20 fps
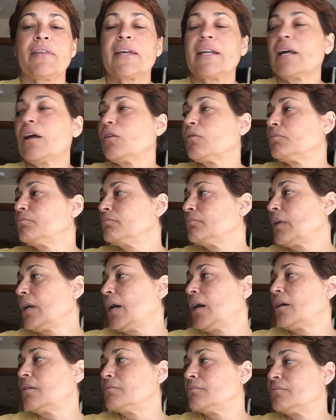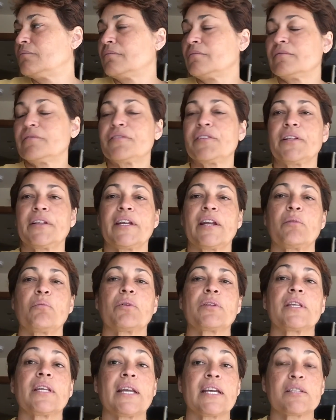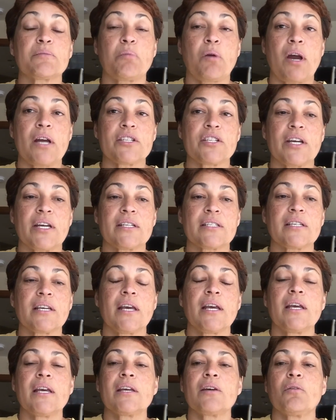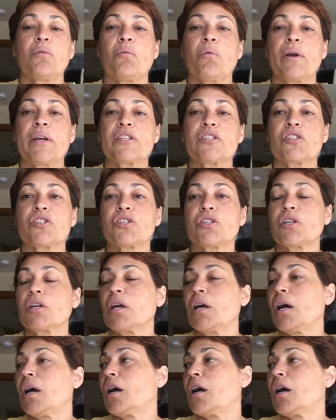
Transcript: then I'll fill it in with the next project, which...